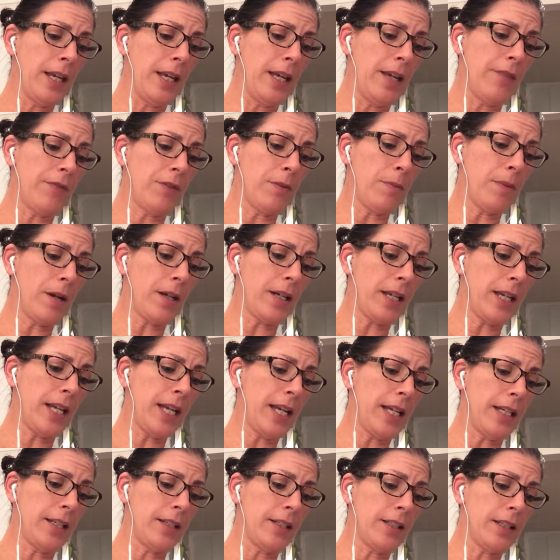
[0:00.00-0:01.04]
If the monkey
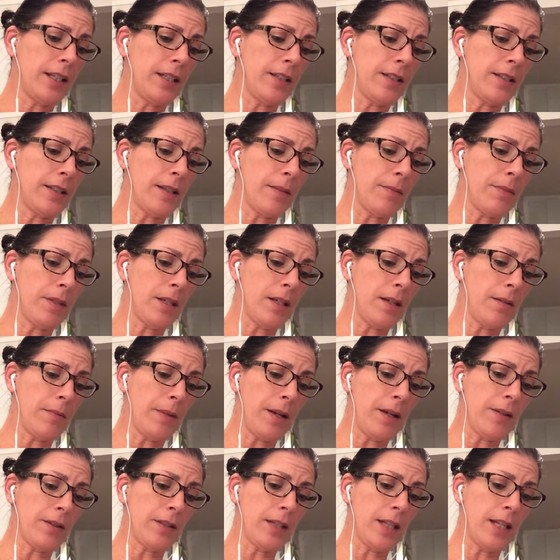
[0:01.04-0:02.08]
hadn't done something
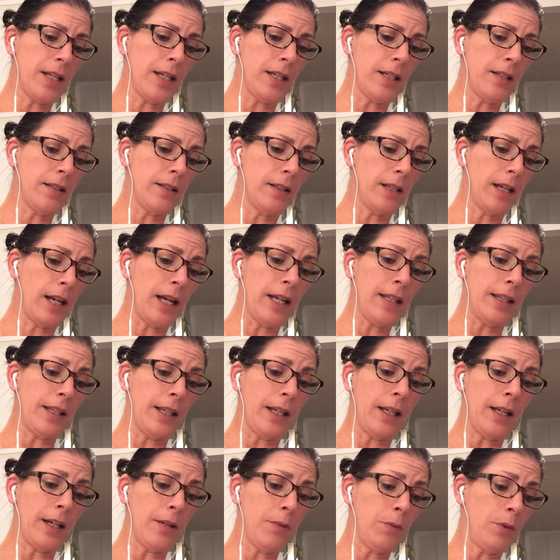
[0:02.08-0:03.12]
about then, I
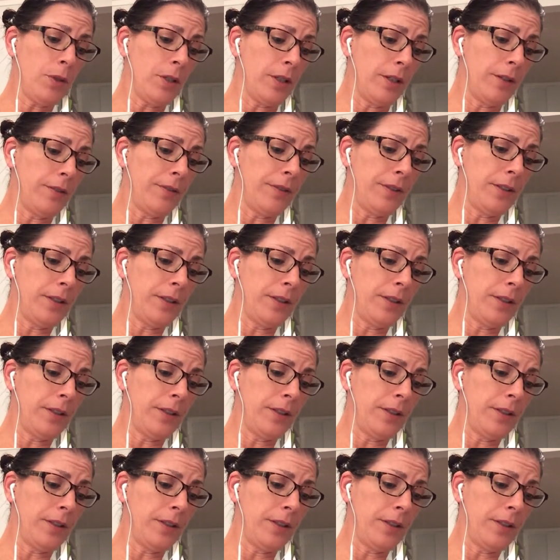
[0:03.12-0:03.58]
think I would have.